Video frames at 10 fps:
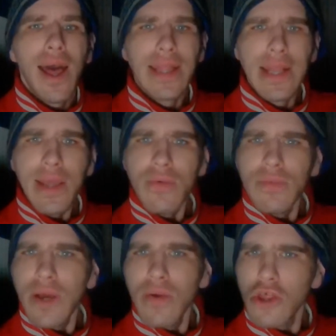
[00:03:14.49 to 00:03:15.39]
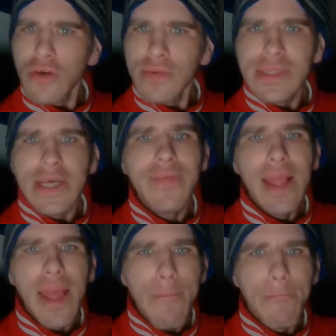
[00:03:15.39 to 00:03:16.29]
And a little note, John Terry
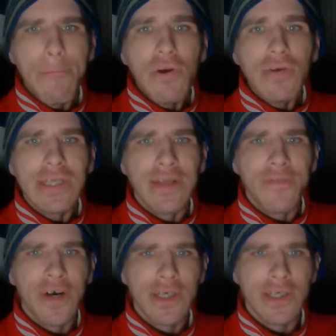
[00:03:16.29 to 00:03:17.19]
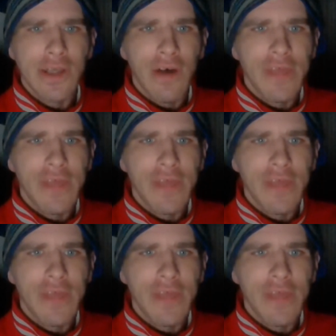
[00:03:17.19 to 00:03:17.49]
there booked in the first half.